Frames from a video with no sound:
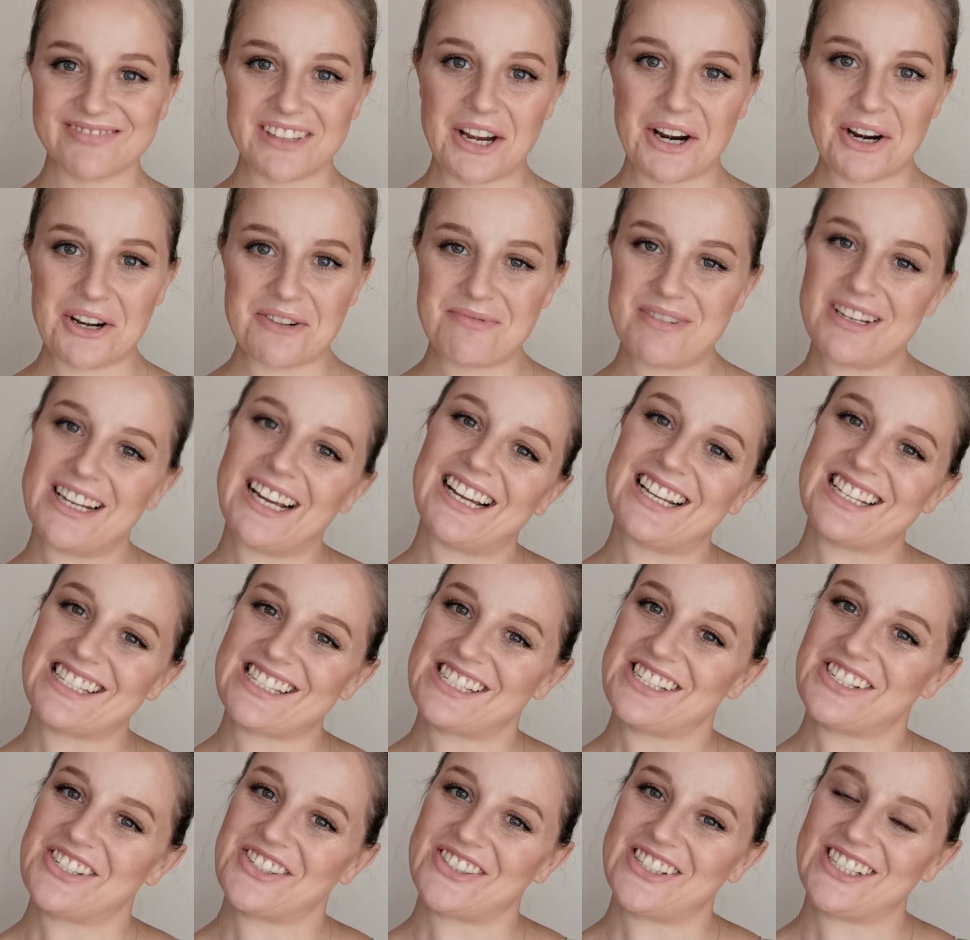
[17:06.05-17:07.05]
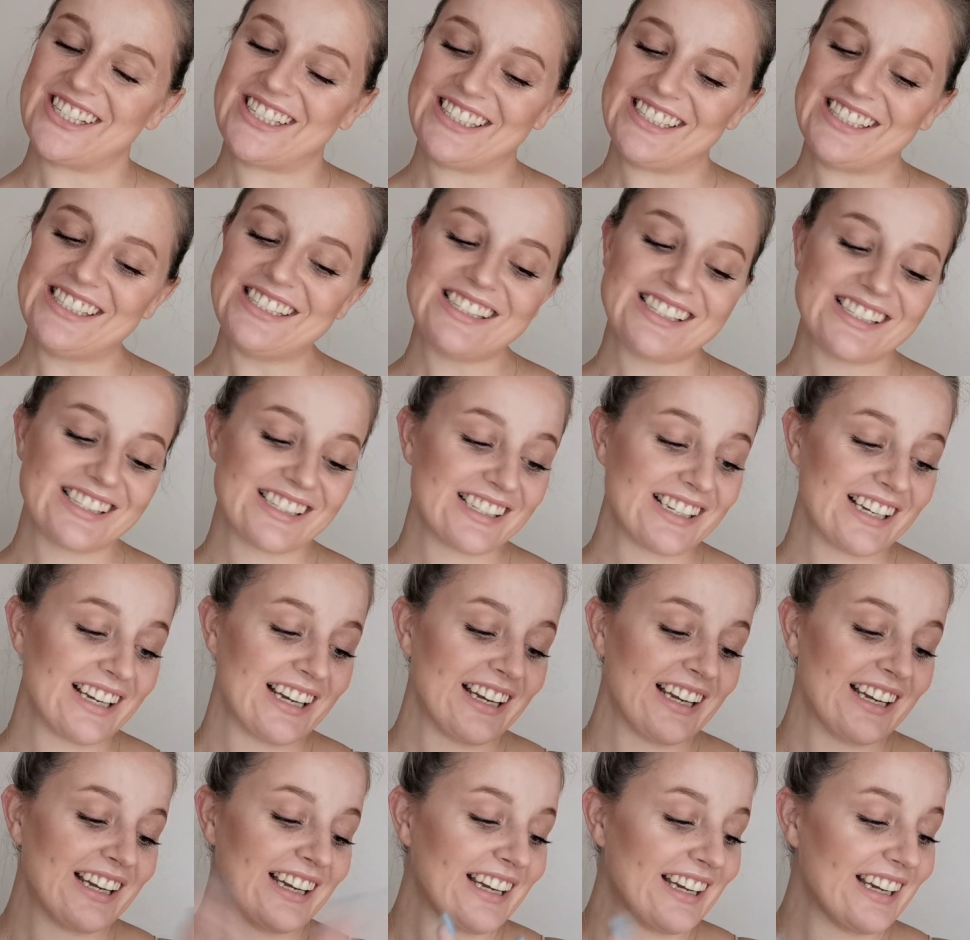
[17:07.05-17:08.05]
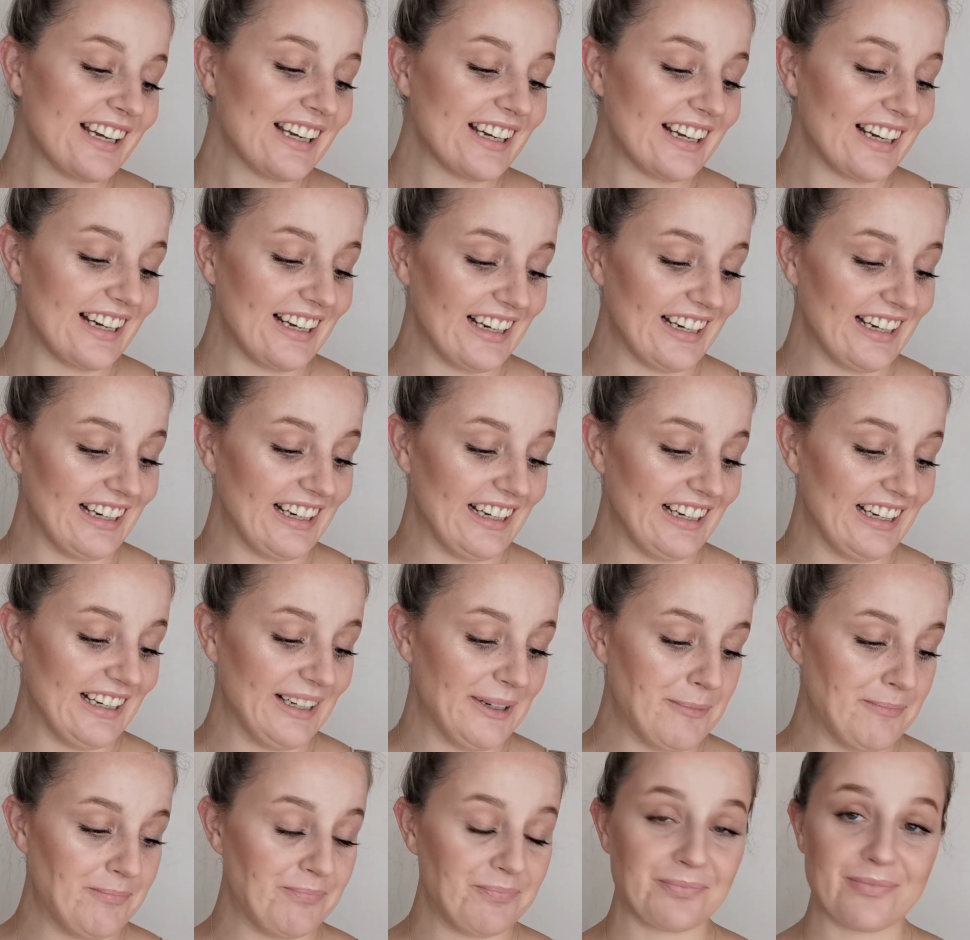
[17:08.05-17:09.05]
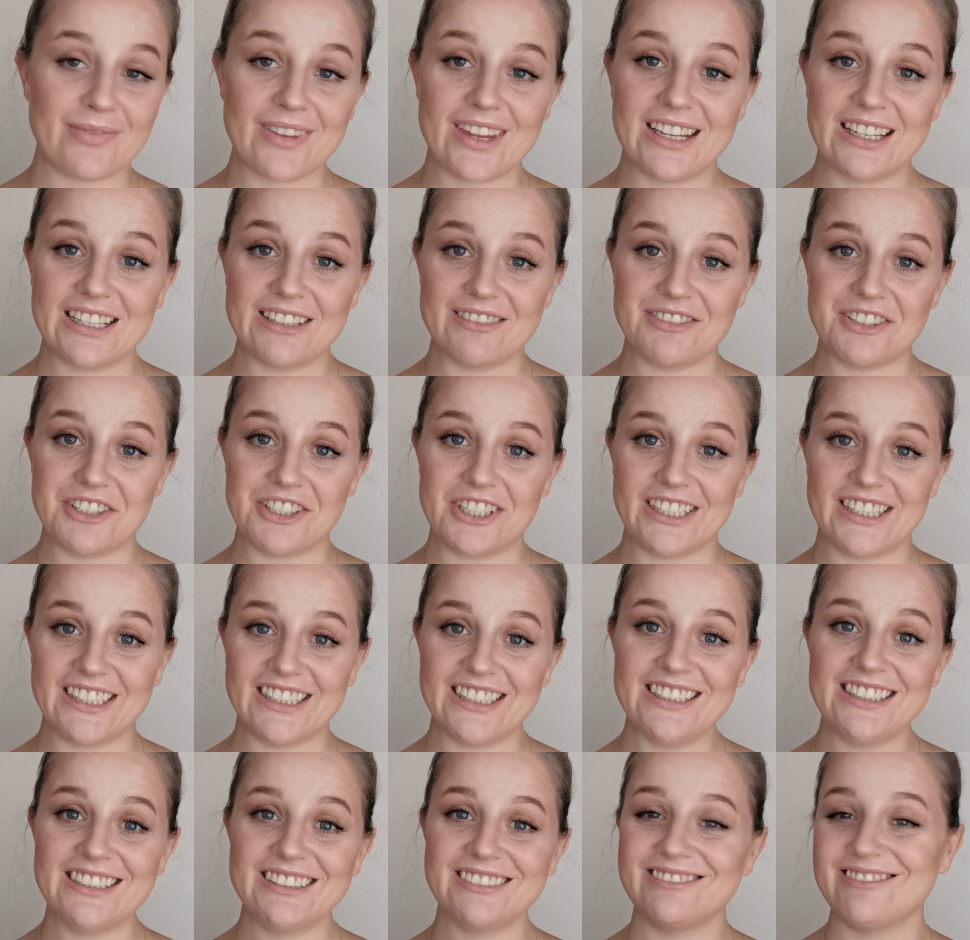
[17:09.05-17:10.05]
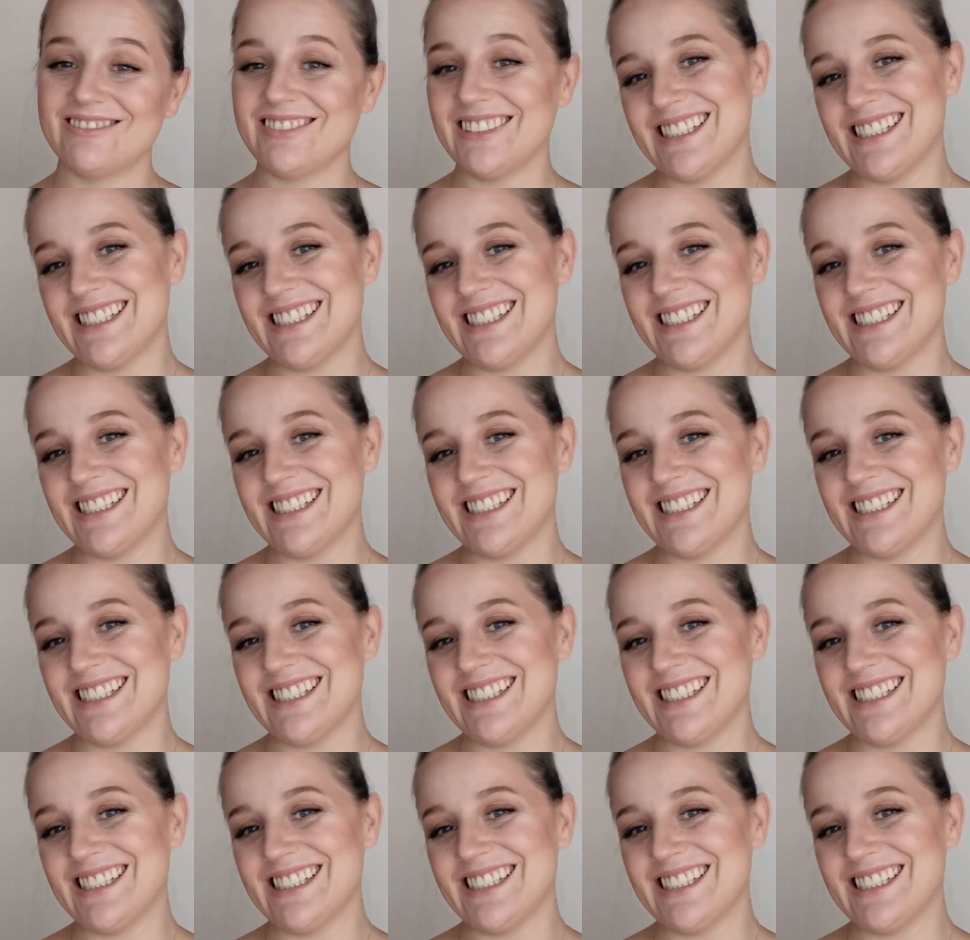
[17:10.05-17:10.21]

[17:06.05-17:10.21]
I hope you guys enjoyed it. If you did,